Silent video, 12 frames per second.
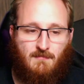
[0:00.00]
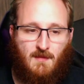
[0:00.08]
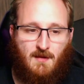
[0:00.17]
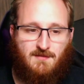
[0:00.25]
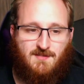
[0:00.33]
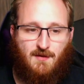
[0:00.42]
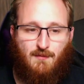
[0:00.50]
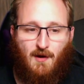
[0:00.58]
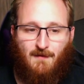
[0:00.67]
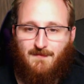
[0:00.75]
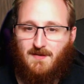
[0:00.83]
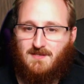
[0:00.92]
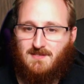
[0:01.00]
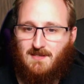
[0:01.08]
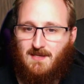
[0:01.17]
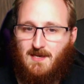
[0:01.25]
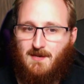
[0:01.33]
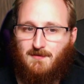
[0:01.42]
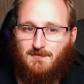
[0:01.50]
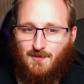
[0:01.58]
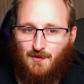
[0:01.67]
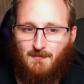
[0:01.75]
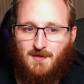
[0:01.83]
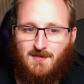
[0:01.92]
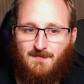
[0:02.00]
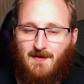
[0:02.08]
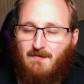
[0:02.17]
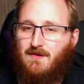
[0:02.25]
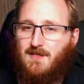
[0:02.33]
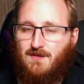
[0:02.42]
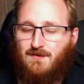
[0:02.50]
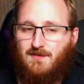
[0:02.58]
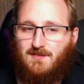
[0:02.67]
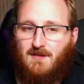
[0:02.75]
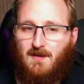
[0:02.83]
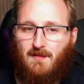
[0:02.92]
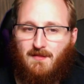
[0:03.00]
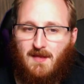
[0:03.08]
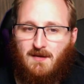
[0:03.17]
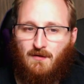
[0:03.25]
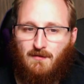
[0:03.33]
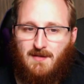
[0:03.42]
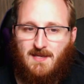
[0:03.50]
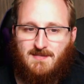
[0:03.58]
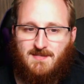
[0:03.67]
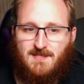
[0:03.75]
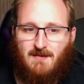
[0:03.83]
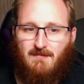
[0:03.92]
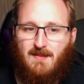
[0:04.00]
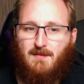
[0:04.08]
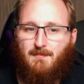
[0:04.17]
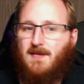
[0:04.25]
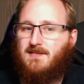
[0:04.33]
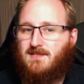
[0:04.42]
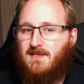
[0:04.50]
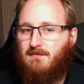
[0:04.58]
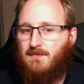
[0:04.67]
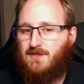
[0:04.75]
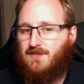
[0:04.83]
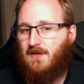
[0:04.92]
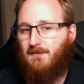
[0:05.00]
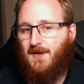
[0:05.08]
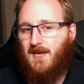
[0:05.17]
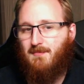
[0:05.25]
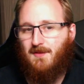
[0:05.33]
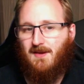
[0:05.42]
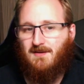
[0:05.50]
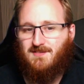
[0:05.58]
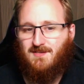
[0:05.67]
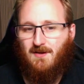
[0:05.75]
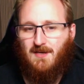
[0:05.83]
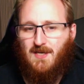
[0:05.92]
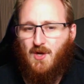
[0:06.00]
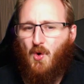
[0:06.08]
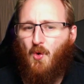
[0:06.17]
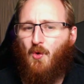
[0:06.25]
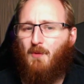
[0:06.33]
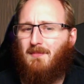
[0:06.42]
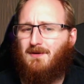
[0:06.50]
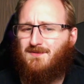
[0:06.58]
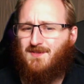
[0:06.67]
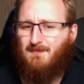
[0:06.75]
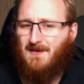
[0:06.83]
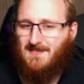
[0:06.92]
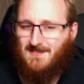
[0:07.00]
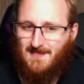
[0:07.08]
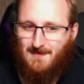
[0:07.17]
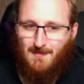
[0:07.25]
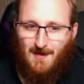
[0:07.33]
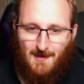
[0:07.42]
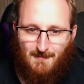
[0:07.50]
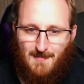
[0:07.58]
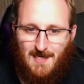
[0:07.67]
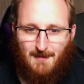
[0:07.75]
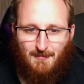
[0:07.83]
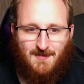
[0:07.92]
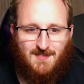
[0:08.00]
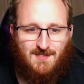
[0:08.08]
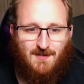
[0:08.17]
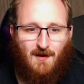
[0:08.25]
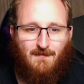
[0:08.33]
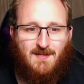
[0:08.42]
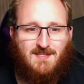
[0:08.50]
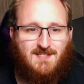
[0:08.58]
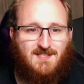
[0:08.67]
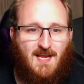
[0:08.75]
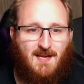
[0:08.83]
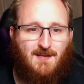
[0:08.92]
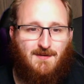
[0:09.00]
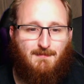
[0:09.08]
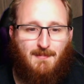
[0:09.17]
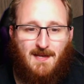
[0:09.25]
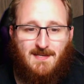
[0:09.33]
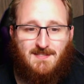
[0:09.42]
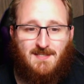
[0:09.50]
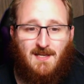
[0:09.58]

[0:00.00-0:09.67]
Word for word: So obviously Dortmund are very good. They're not necessarily the best team in Germany, but they are certainly almost the best team. Media prediction of second place.